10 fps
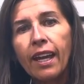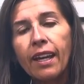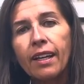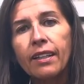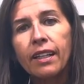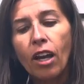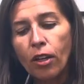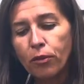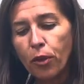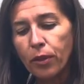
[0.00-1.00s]
And the
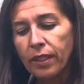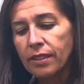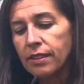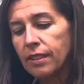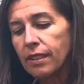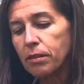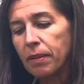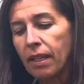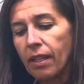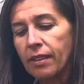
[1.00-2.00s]
unfocused is
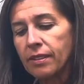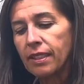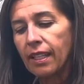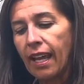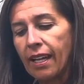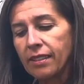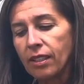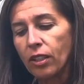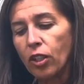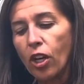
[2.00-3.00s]
because it has
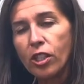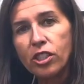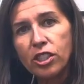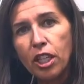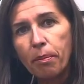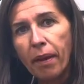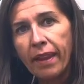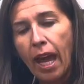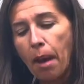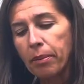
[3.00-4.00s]
a large tip on the
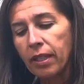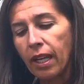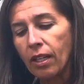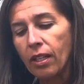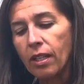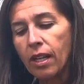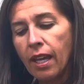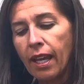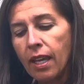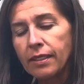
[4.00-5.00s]
applicator
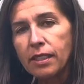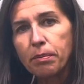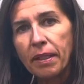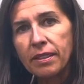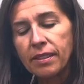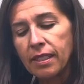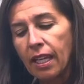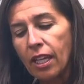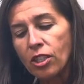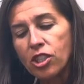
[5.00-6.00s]
and it dispenses the
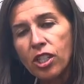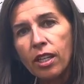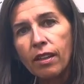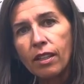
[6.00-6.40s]
energy,